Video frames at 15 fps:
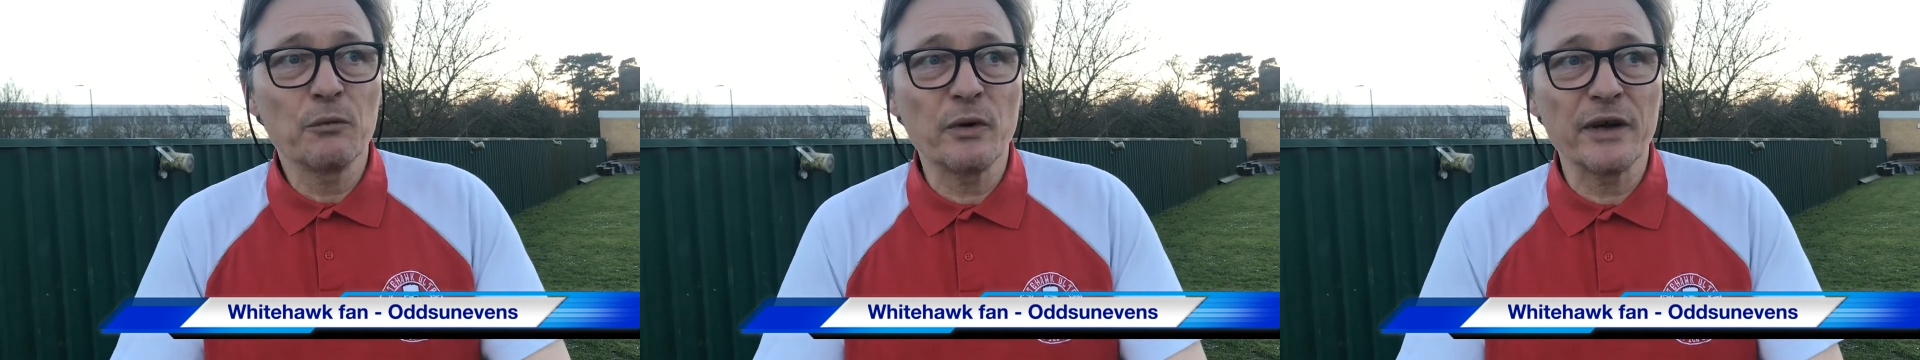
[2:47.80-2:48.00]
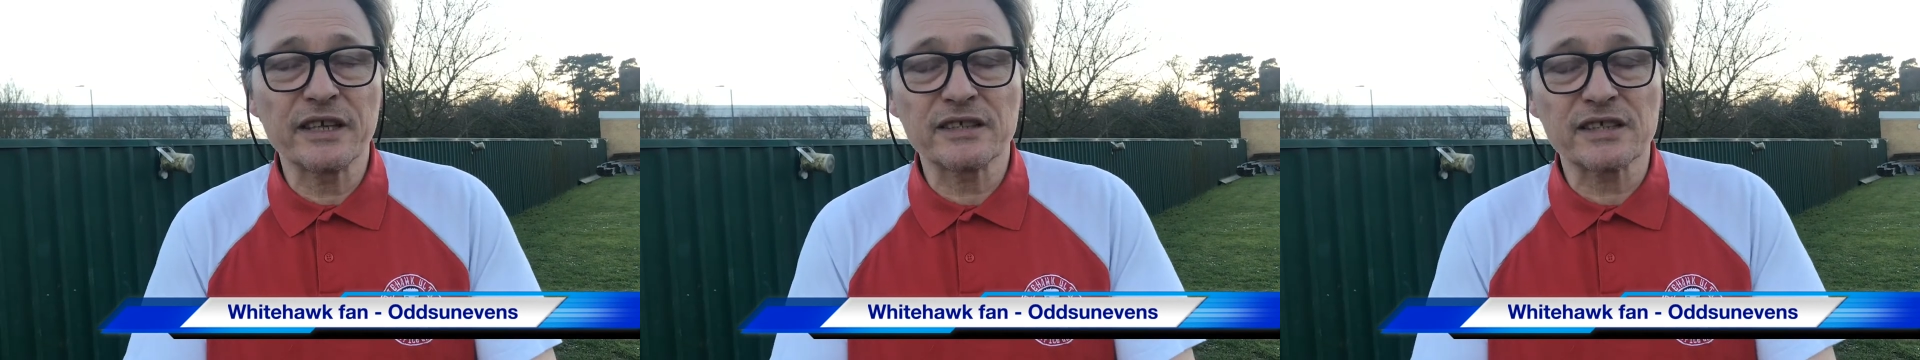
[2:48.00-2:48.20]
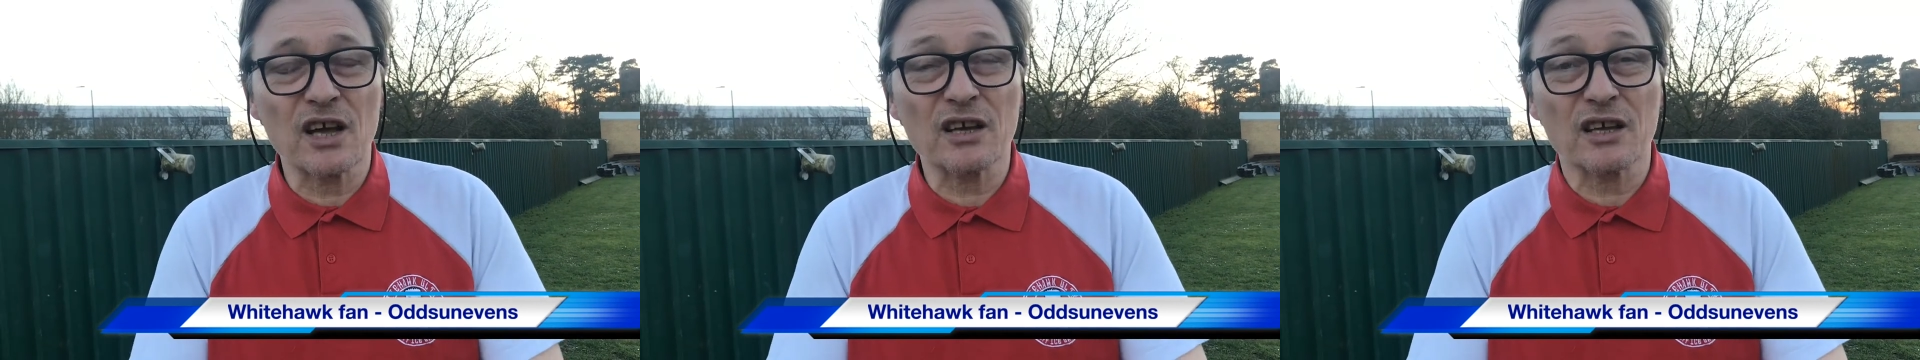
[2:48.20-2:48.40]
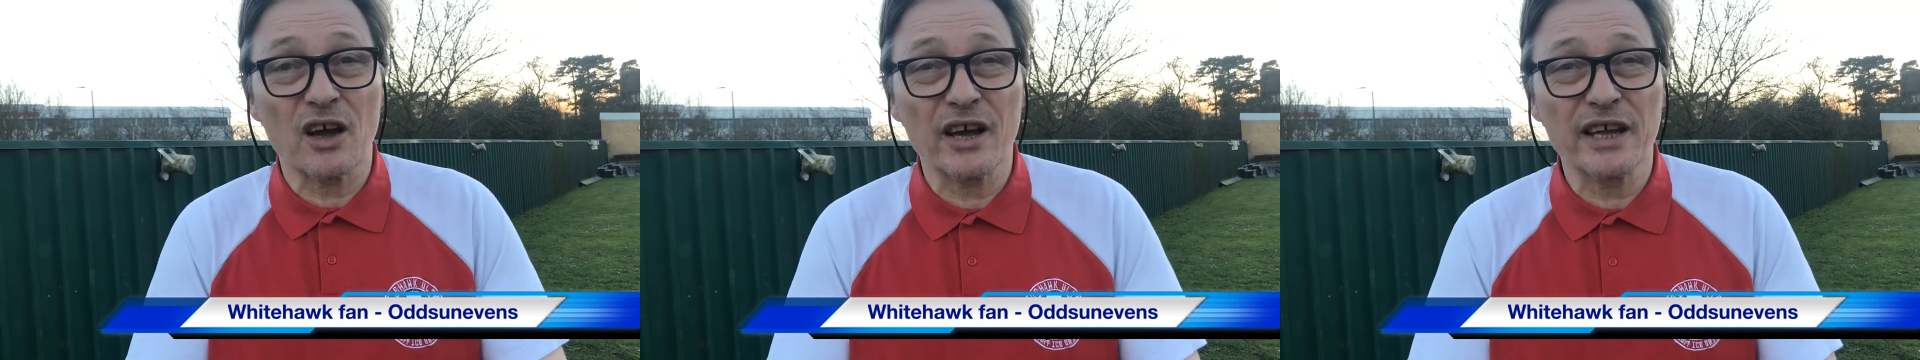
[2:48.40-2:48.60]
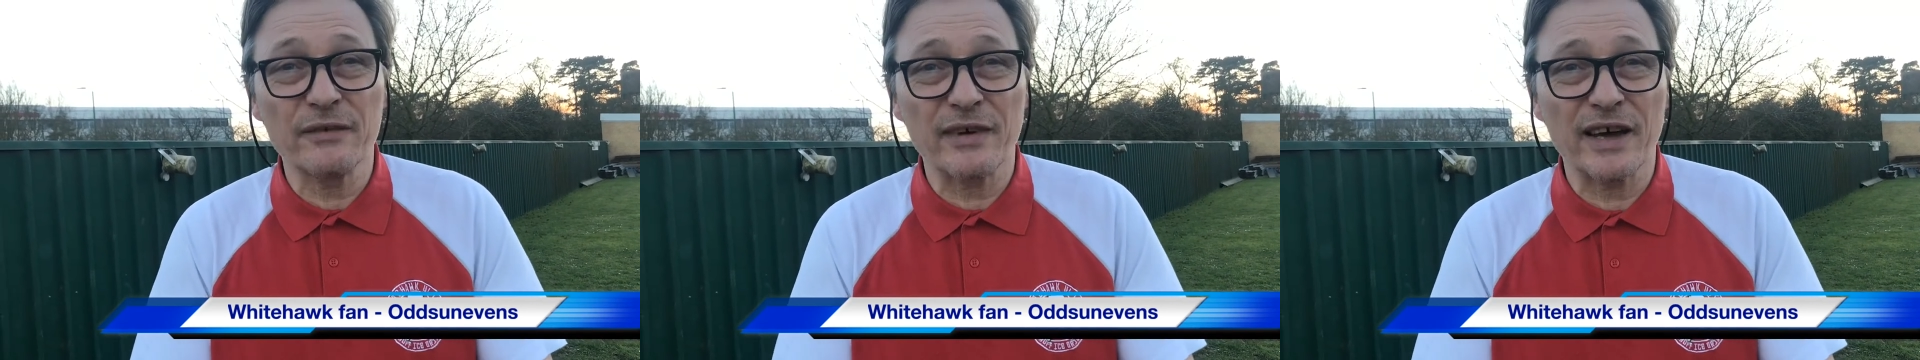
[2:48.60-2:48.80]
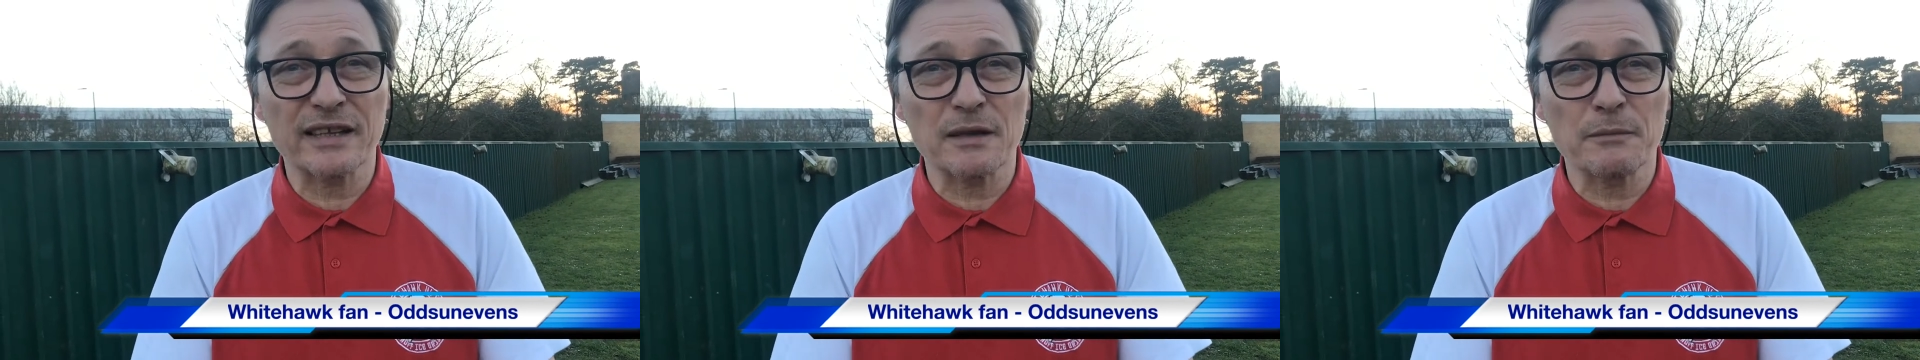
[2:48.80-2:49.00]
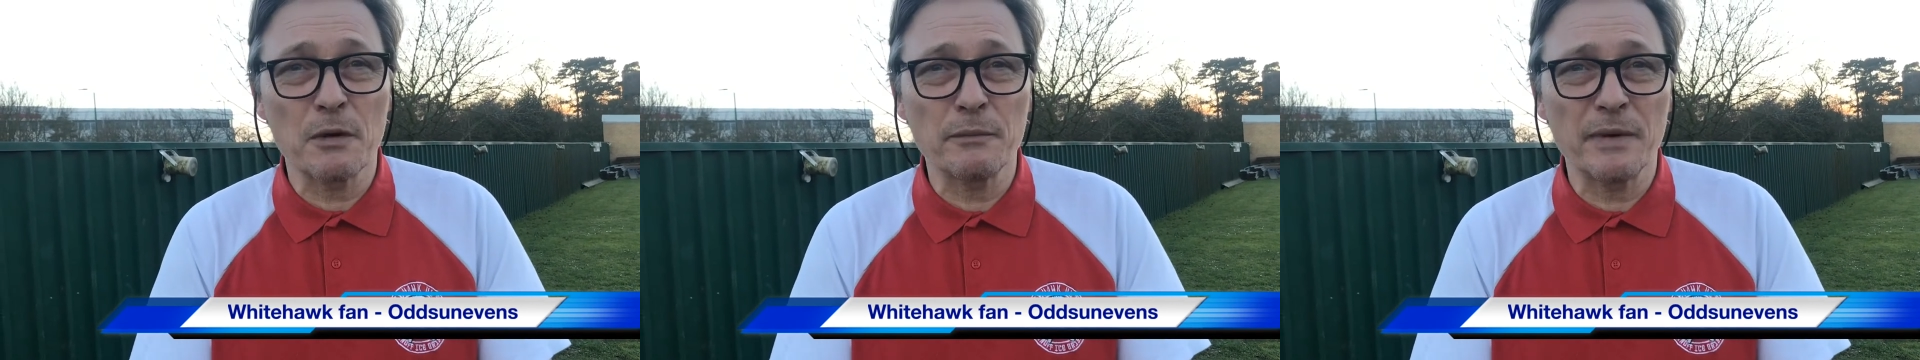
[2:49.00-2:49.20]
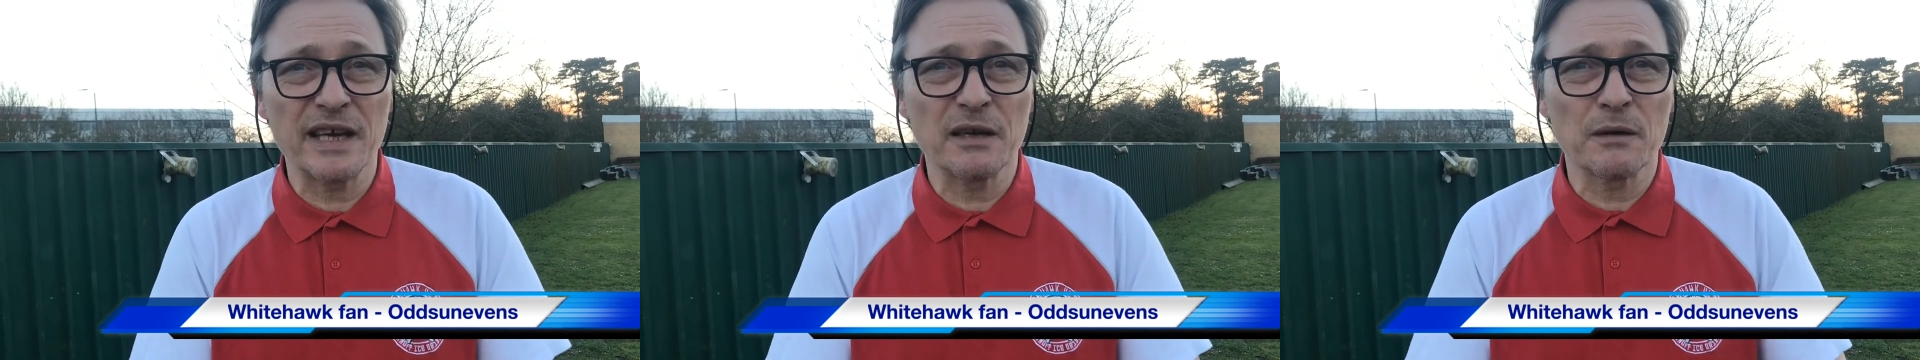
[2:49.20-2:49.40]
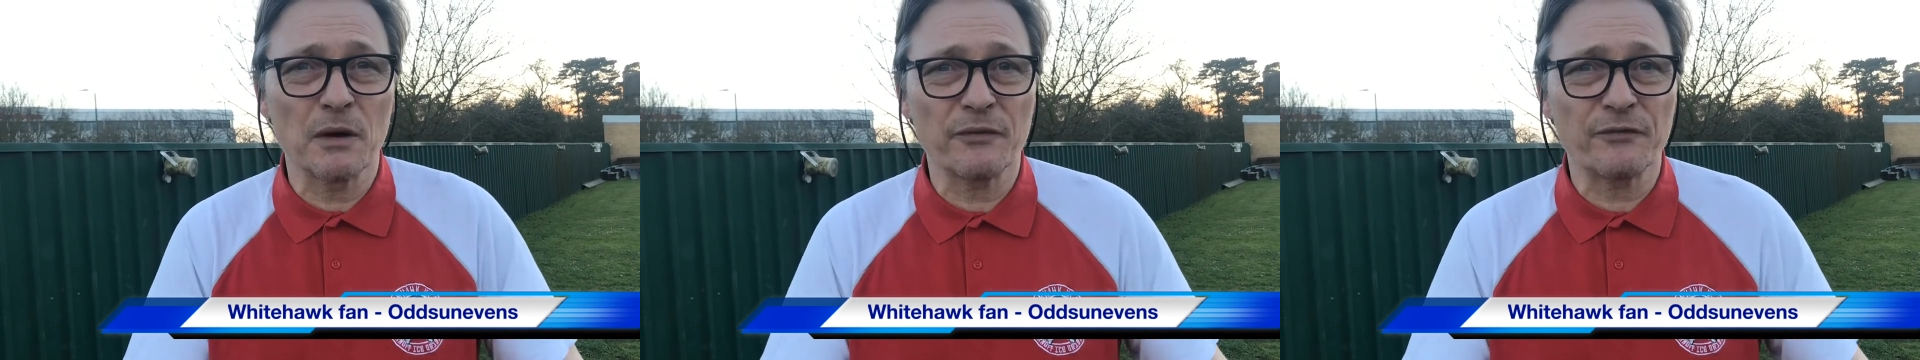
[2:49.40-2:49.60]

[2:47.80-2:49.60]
we kind of had the momentum.